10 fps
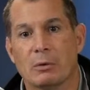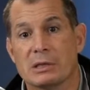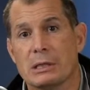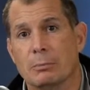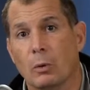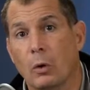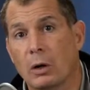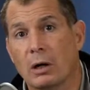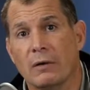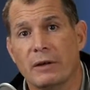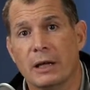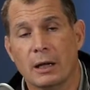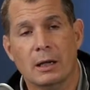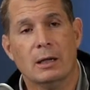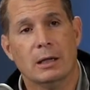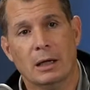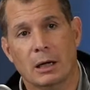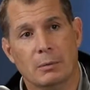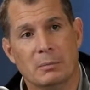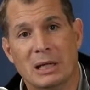We'll see more of it
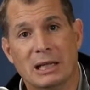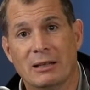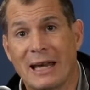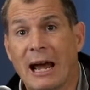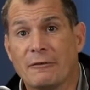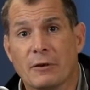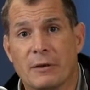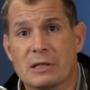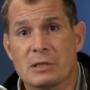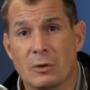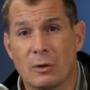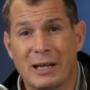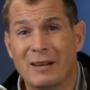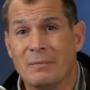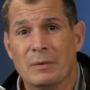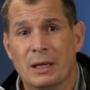immediately after this story.